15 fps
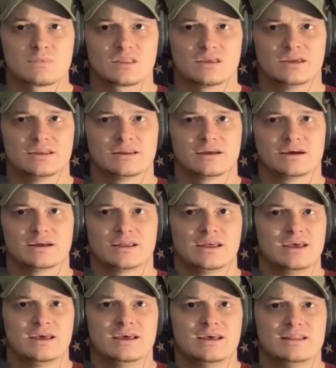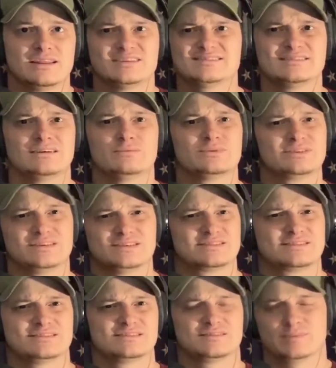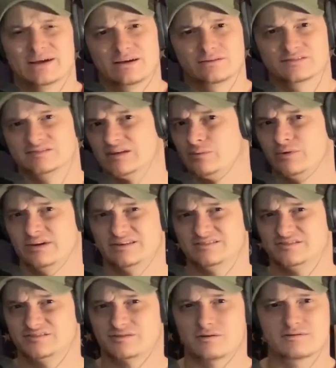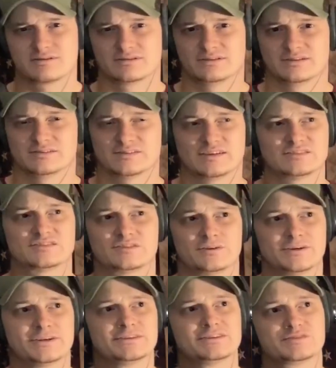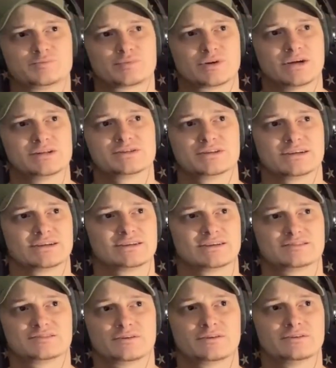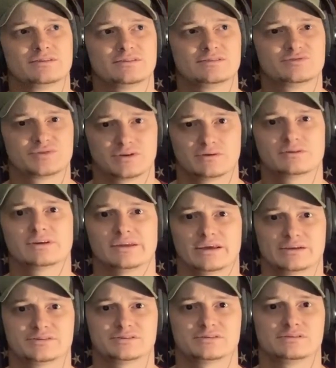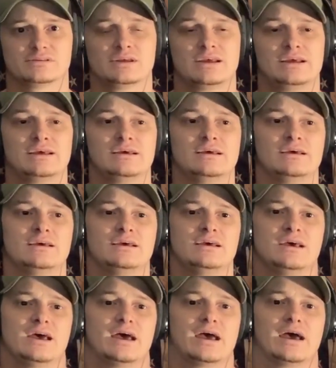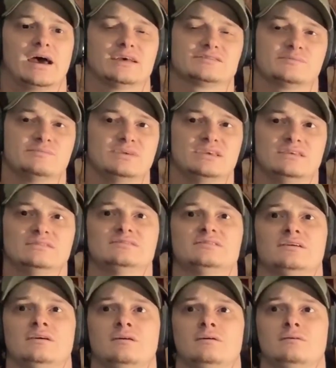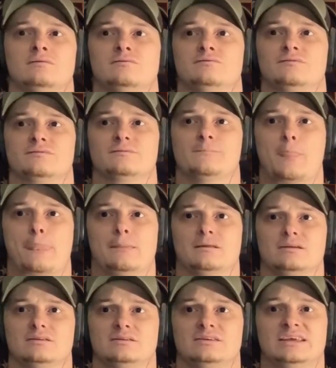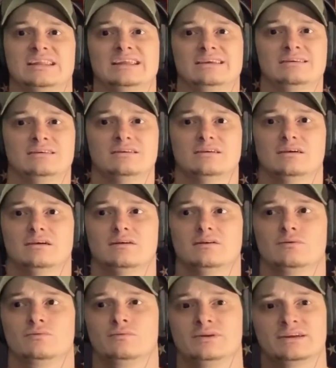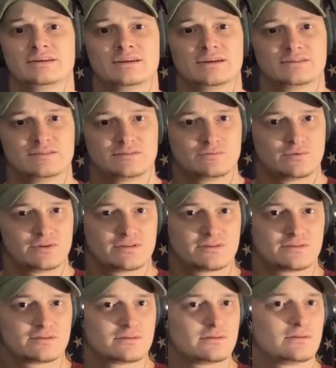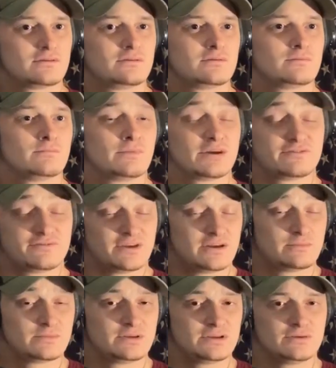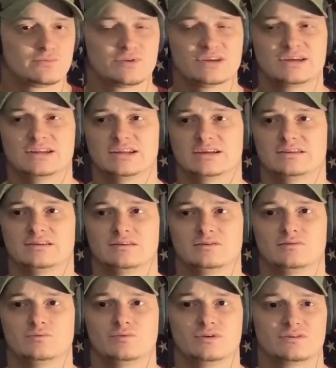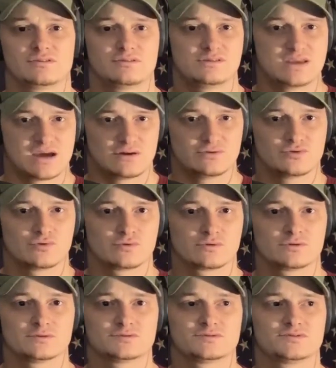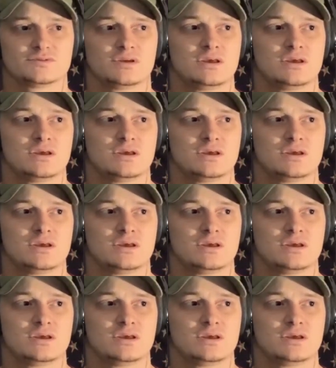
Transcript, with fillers: and I that's not what this is about. That's not why I started this. I started this project, I started the Trail Connection as a means of getting reconnected with my family, reconnected with the outdoors,